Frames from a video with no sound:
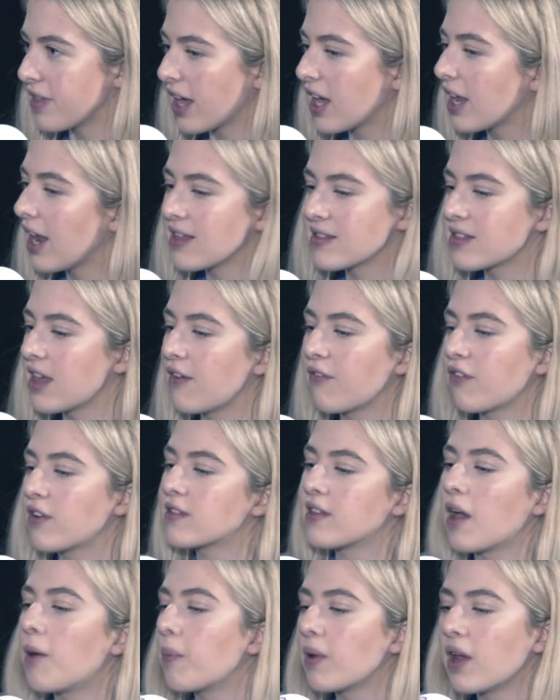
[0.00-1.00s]
Like, let's say, for
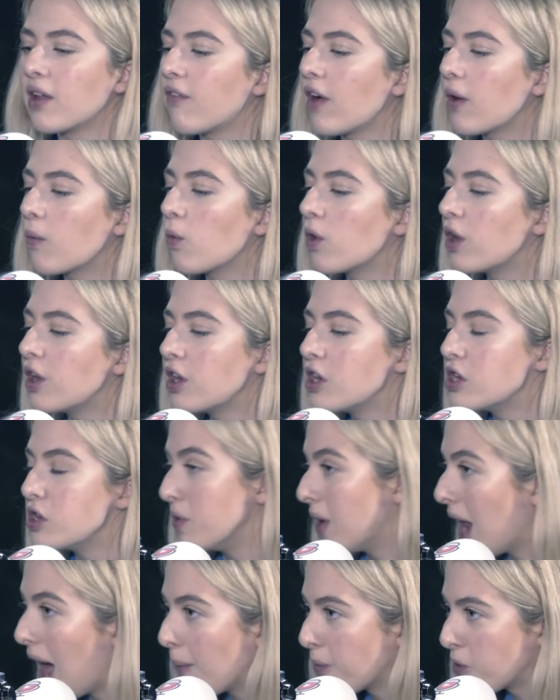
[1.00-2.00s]
example, if I wanted a
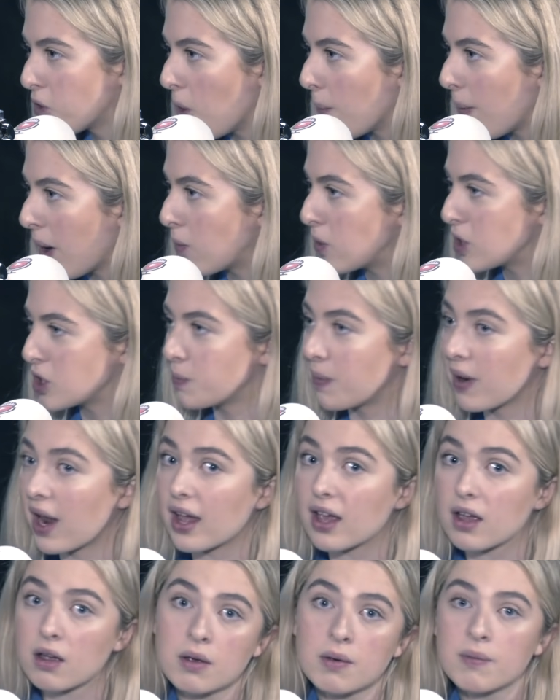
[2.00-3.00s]
new laptop, I wouldn't just be
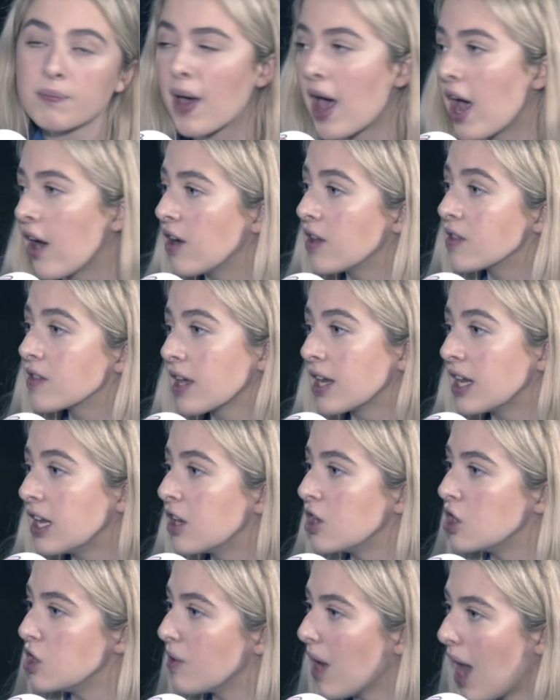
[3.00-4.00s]
like, parents, I need
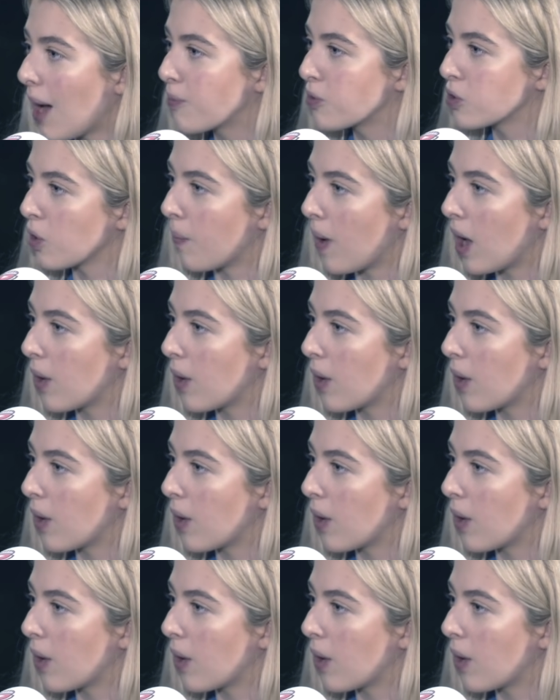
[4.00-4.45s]
a new laptop.